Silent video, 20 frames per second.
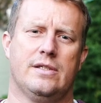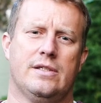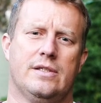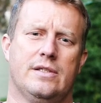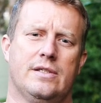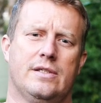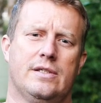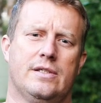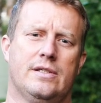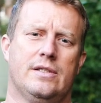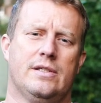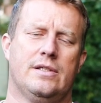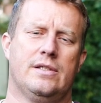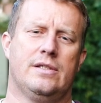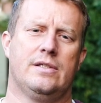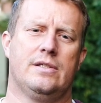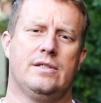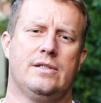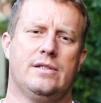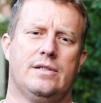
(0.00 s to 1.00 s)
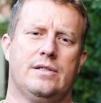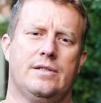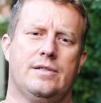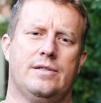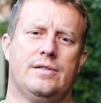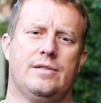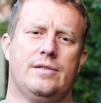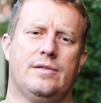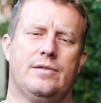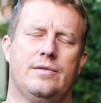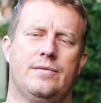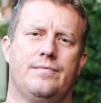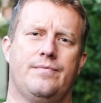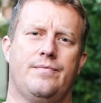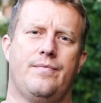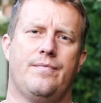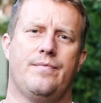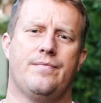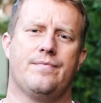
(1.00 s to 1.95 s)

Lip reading: [no speech]